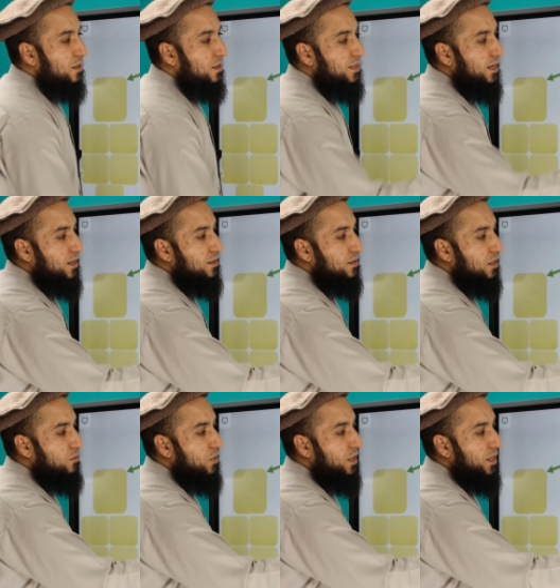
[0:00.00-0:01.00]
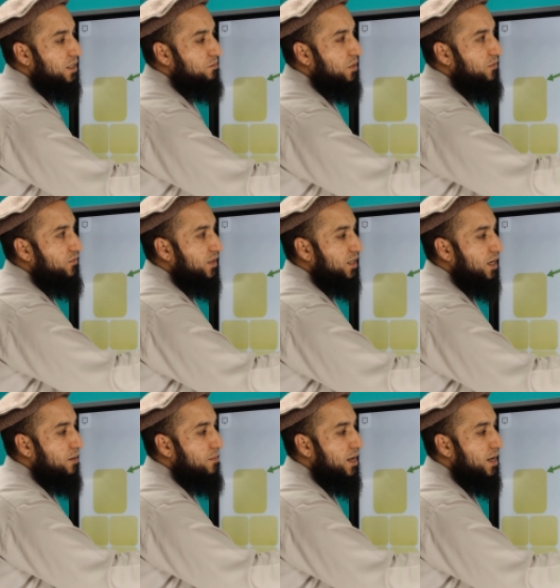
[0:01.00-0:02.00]
second syllable is mim
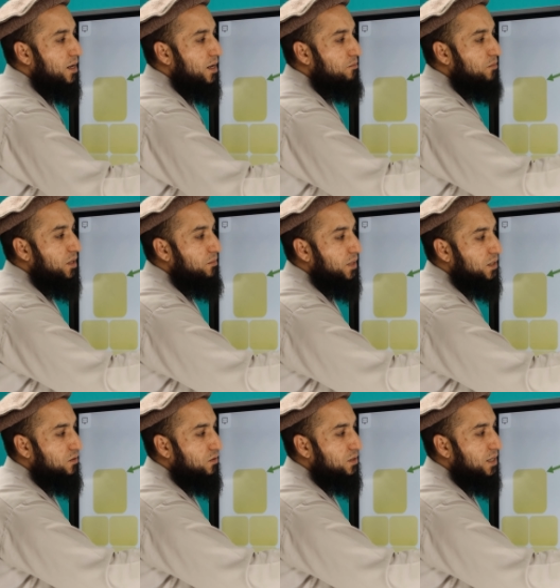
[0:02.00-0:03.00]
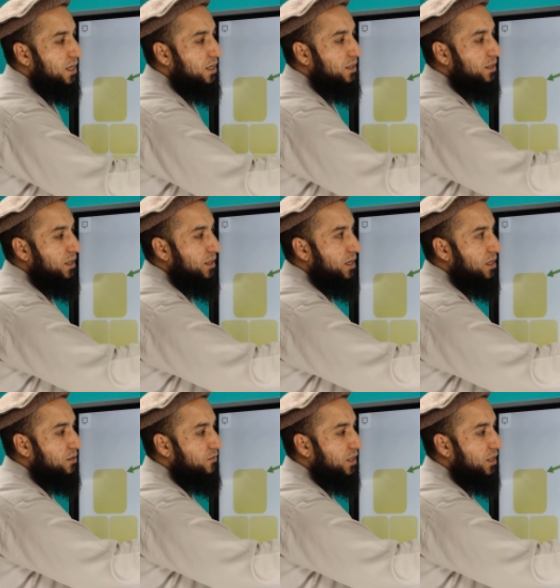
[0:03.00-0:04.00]
fatha ma mim is not silent it
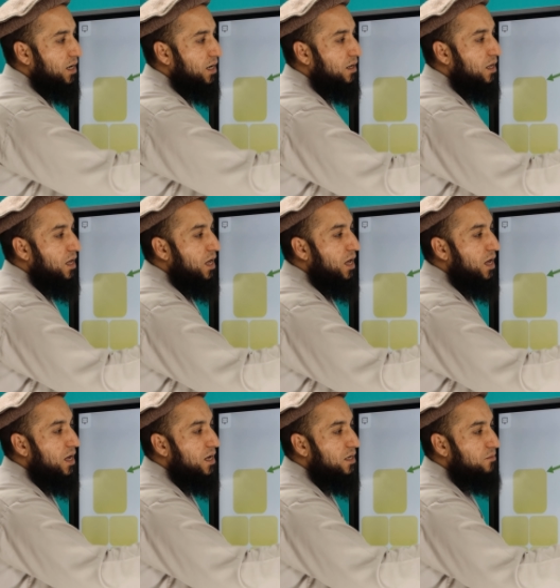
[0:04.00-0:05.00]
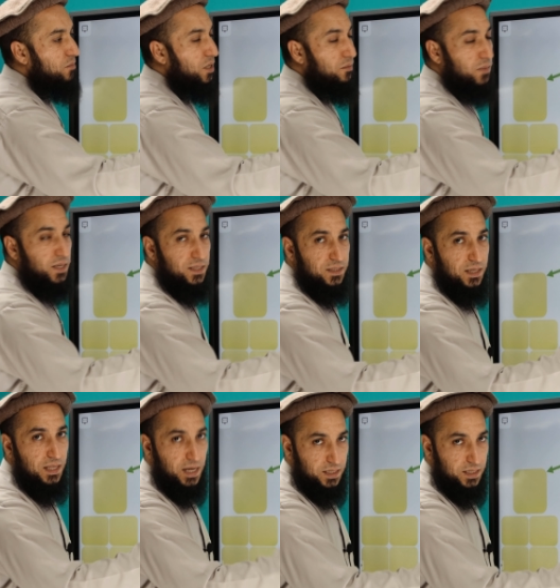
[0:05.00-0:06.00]
has fatha and mim is a
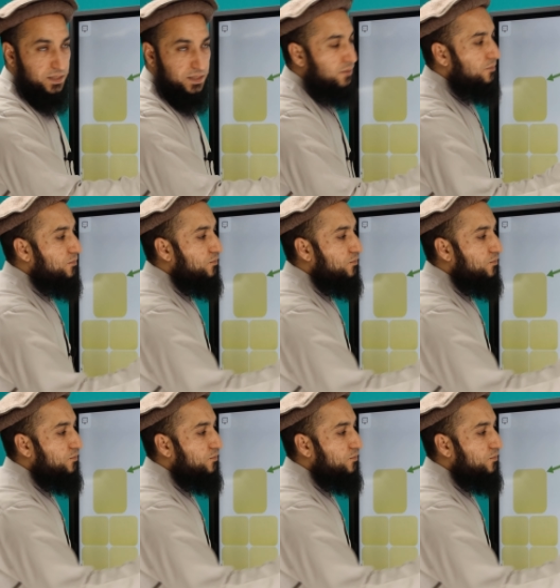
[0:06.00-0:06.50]
light letter